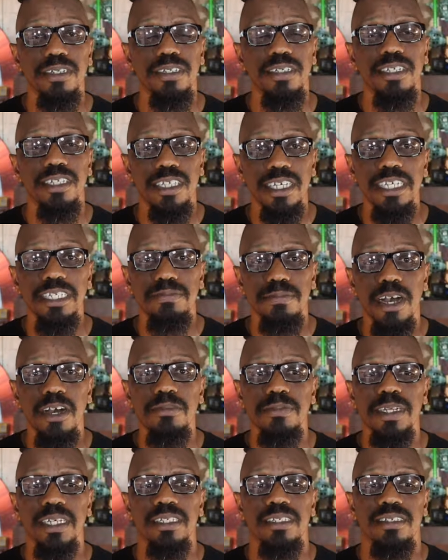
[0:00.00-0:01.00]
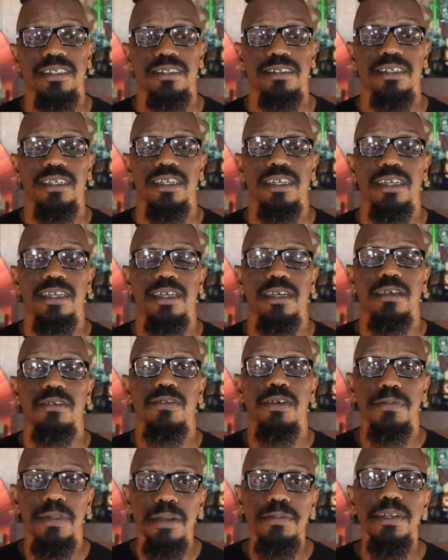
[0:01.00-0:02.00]
these moments.
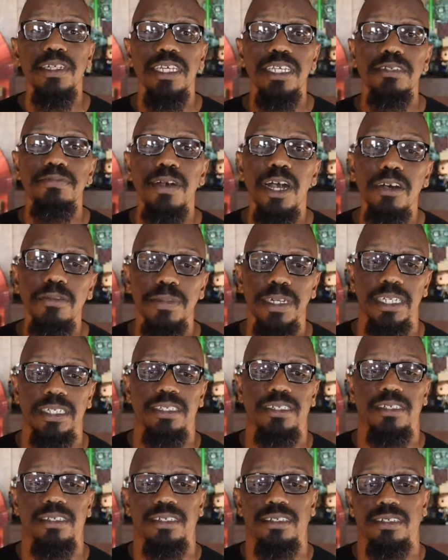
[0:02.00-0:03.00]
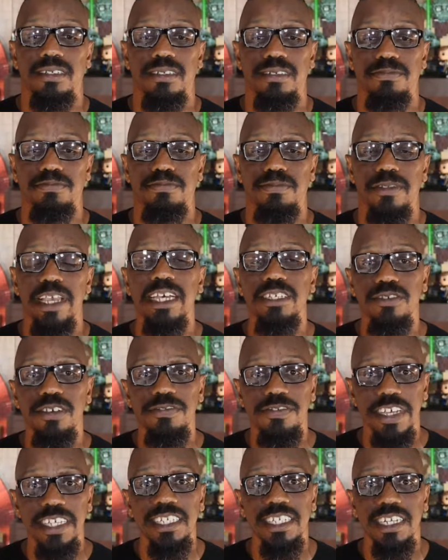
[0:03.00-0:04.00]
Remember these moments as we
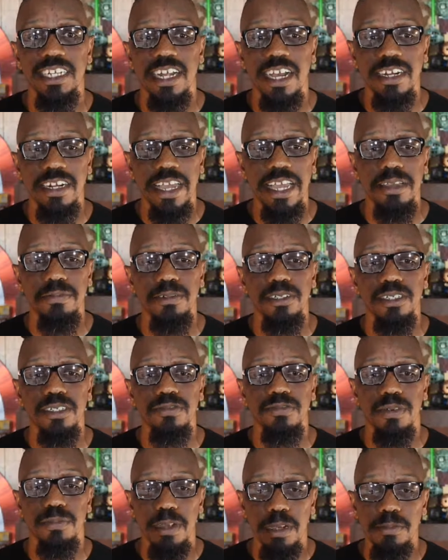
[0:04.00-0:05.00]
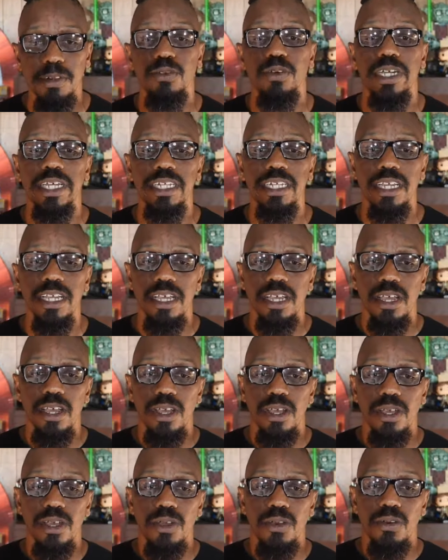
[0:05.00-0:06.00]
visited our neighbors. Remember when
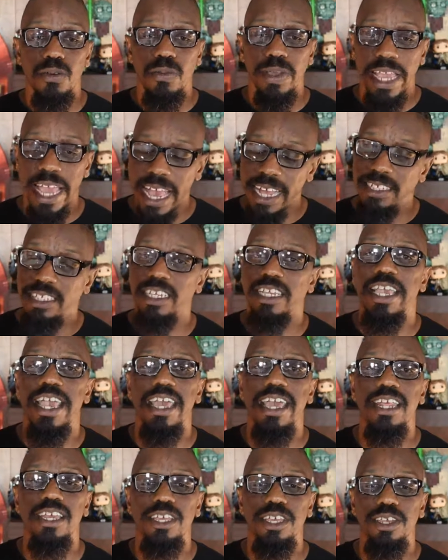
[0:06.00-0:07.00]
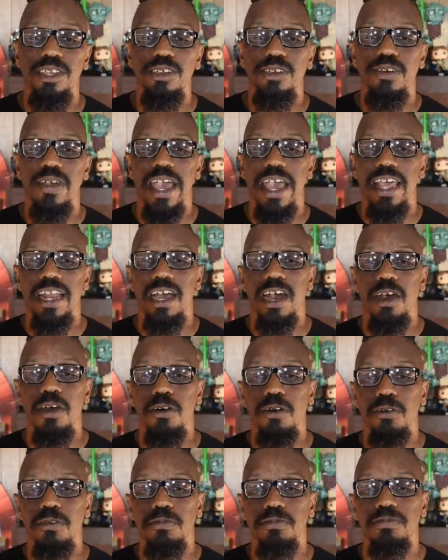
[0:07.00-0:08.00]
we educated you at
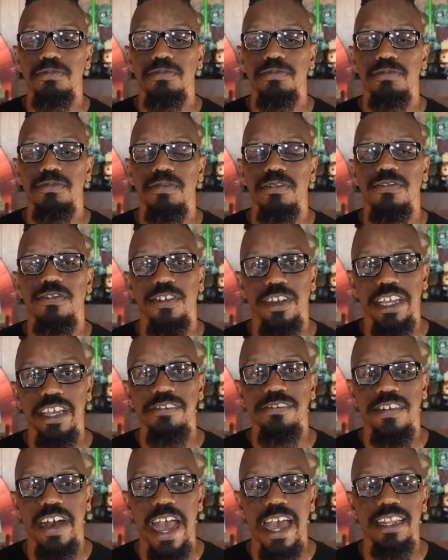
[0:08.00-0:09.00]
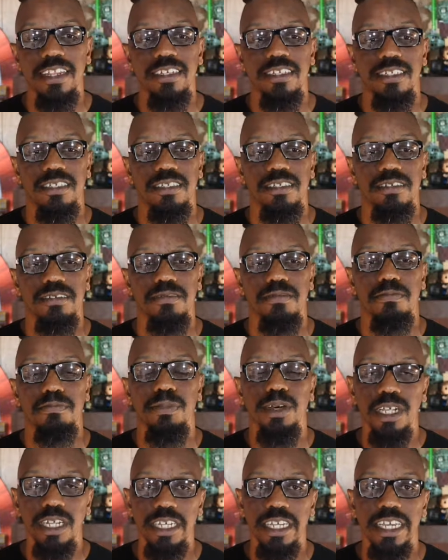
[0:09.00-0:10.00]
home free of violence,
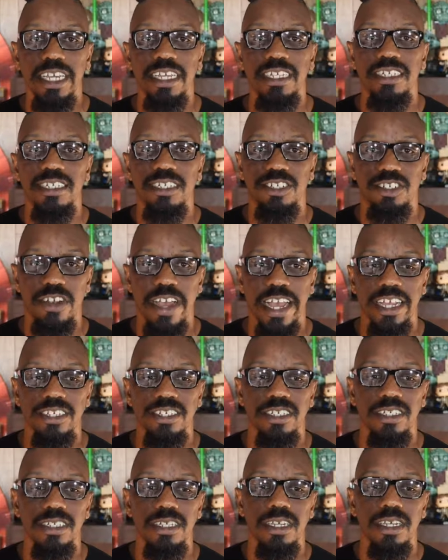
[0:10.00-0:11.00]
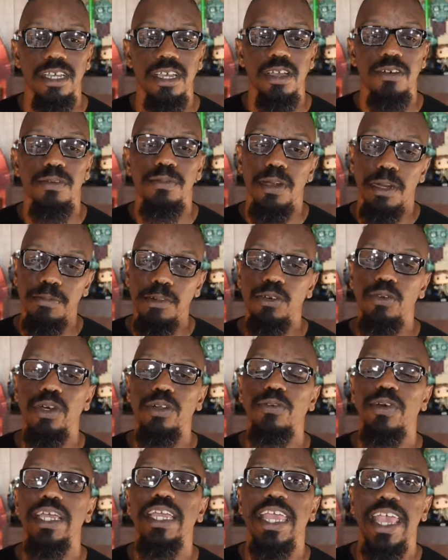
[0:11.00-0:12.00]
bullying, and distraction. Remember when
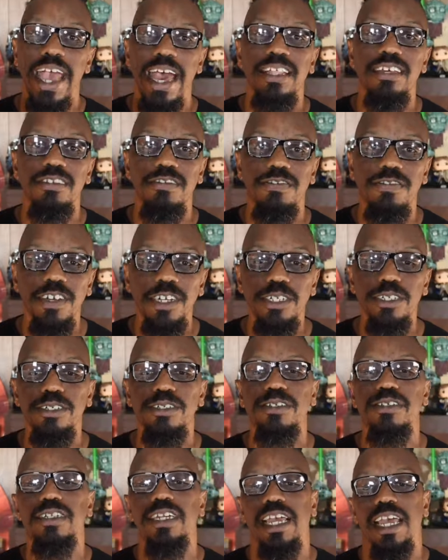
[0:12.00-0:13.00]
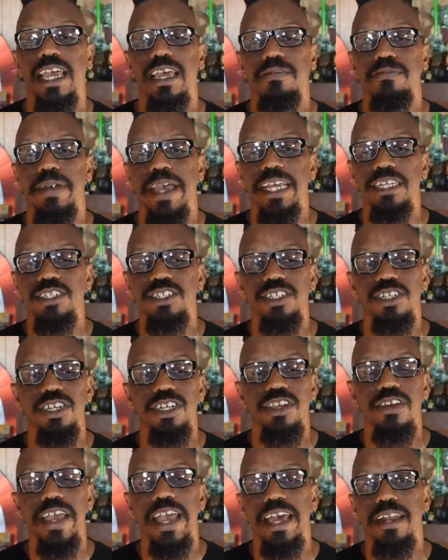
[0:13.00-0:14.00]
we gathered food and made sure
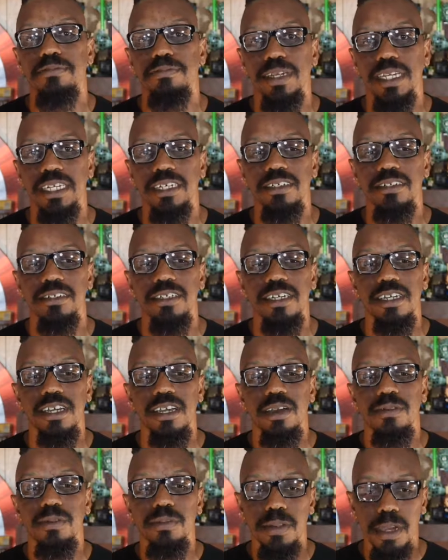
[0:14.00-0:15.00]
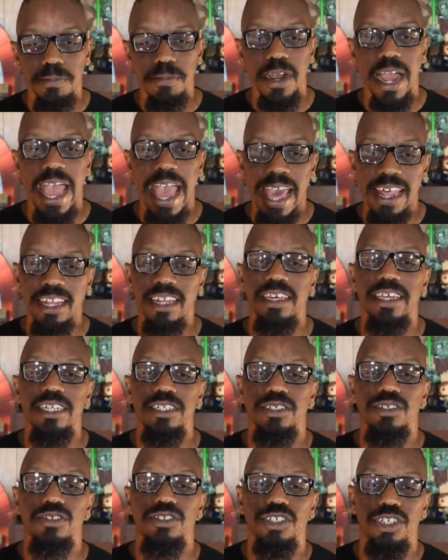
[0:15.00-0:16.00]
you had a meal. Remember athletes
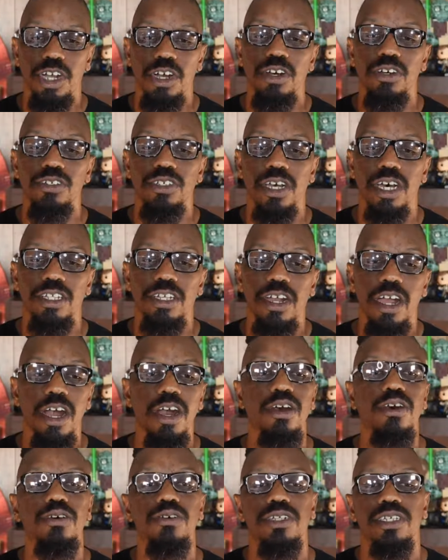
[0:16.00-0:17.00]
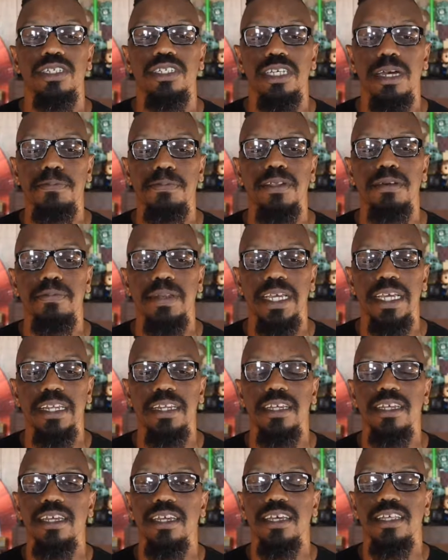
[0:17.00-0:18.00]
who chose on their own to supplement
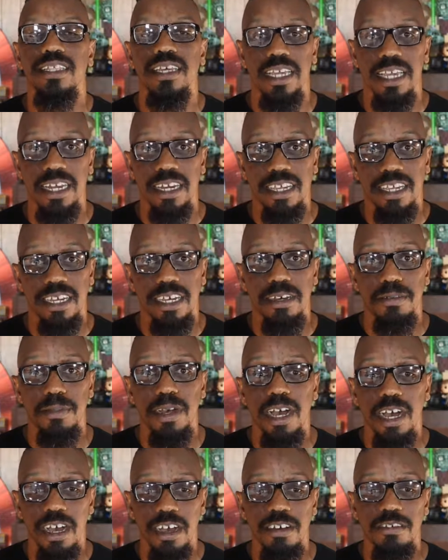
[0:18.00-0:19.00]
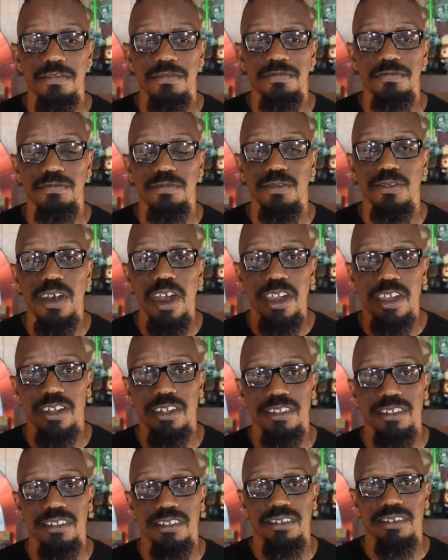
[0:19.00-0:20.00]
the income of
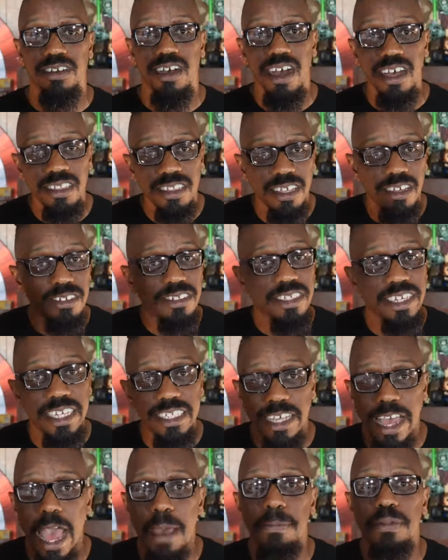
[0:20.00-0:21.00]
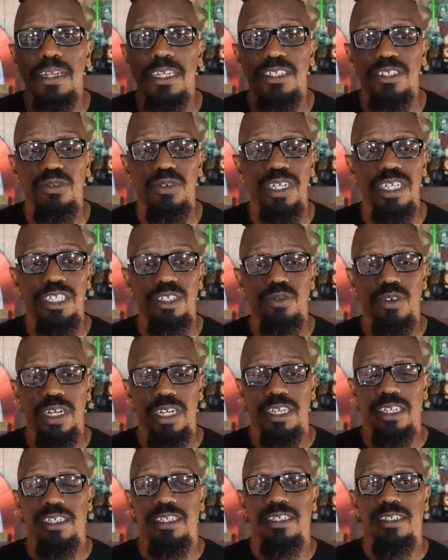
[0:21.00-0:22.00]
workers. Those things happened in 2020,
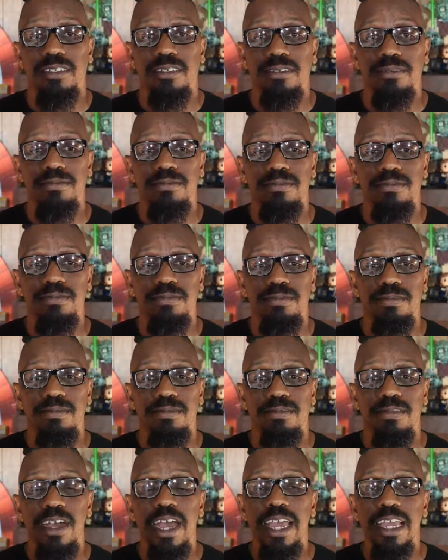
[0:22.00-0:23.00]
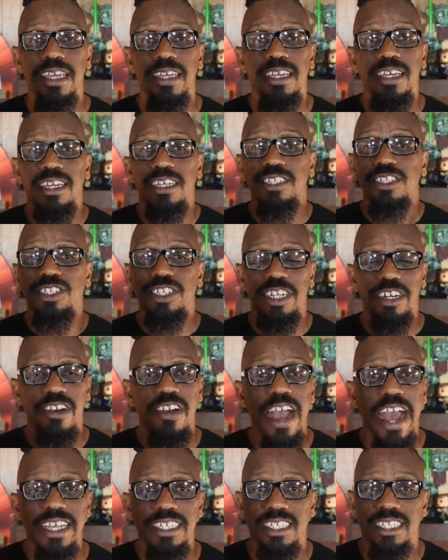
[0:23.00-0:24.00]
right?
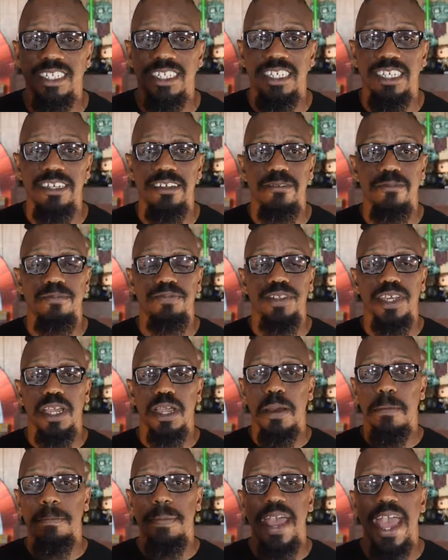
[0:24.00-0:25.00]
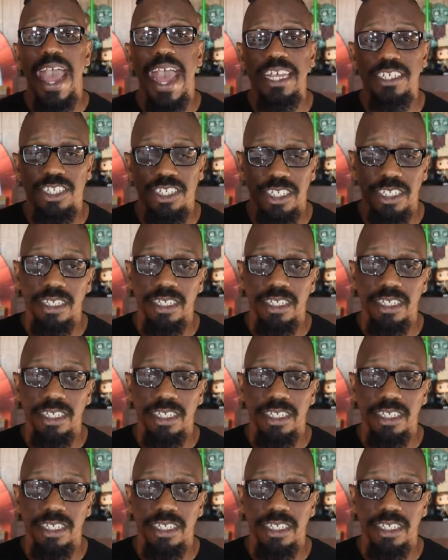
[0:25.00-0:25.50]
Generosity, compassion,